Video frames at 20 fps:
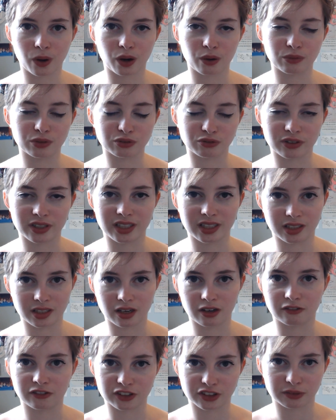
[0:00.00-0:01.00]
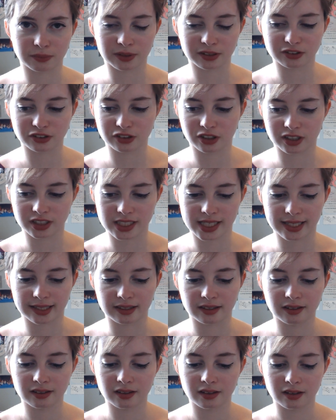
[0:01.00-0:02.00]
I was really nervous about
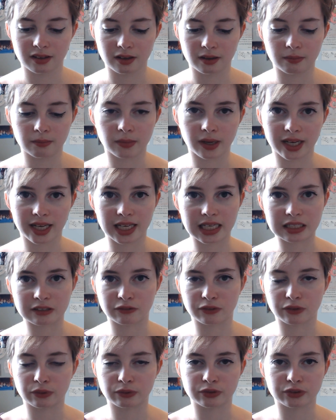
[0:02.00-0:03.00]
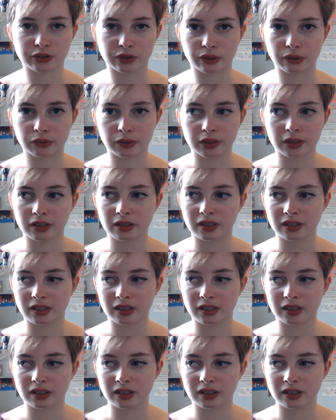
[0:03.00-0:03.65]
starting my A-level, so